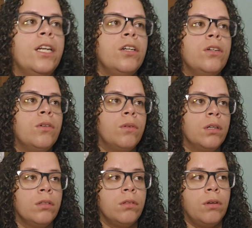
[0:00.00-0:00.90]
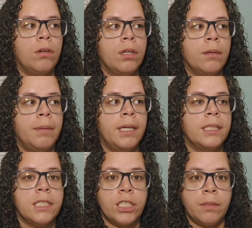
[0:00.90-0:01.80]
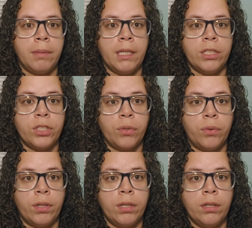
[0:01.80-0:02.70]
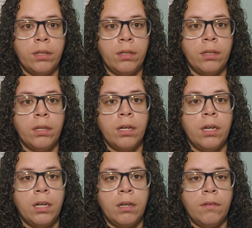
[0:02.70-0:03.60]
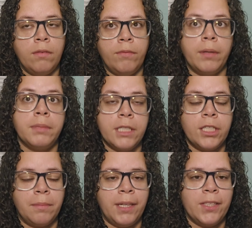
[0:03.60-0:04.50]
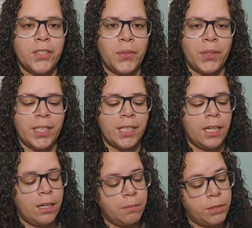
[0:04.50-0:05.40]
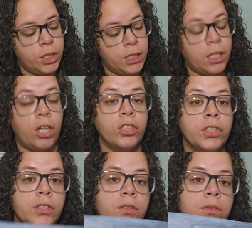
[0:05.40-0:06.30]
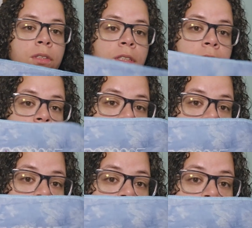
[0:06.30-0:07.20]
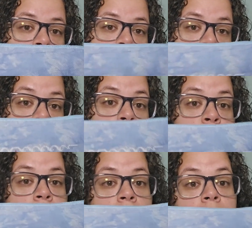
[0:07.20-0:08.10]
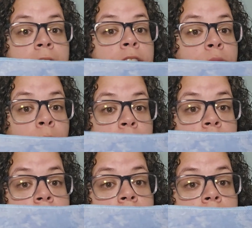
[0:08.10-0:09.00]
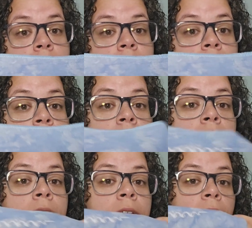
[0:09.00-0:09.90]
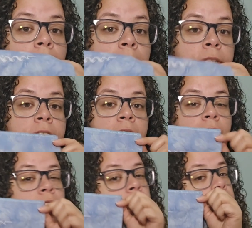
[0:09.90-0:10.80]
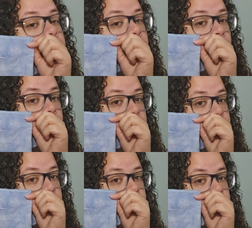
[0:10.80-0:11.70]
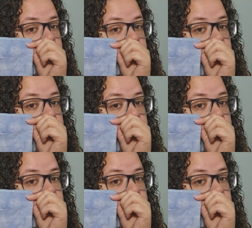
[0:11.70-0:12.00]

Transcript: know Laura by Stitching by the Shore, from Stitching by the Shore, she's also stitching this and she has a lot more done and it's gorgeous. She's also doing it on a blue.